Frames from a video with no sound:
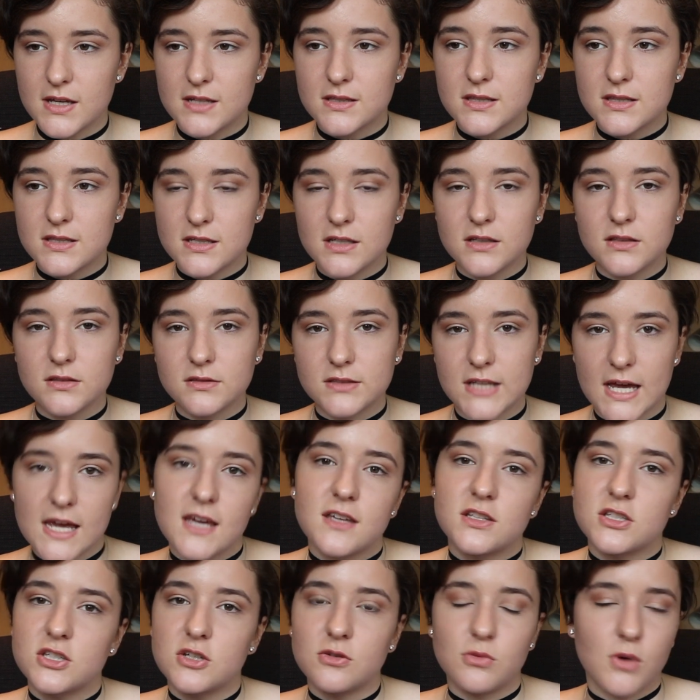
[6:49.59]
it still
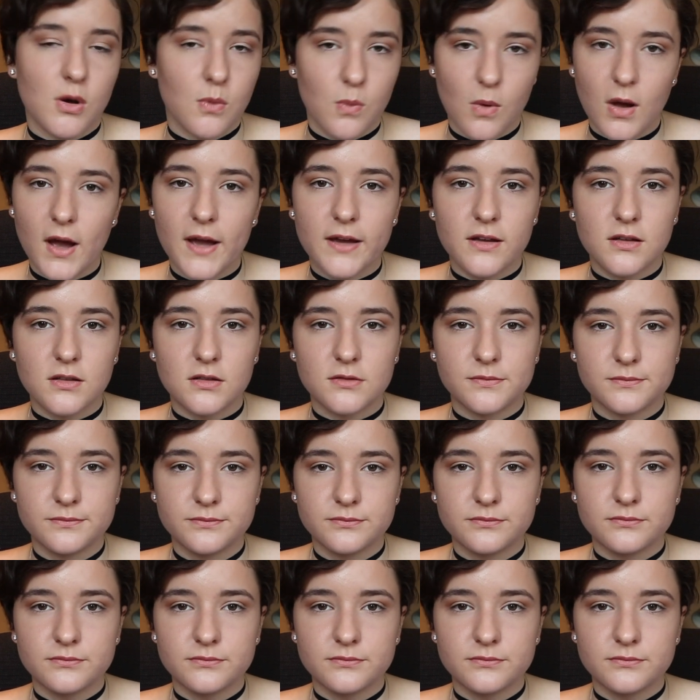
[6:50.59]
takes you a while.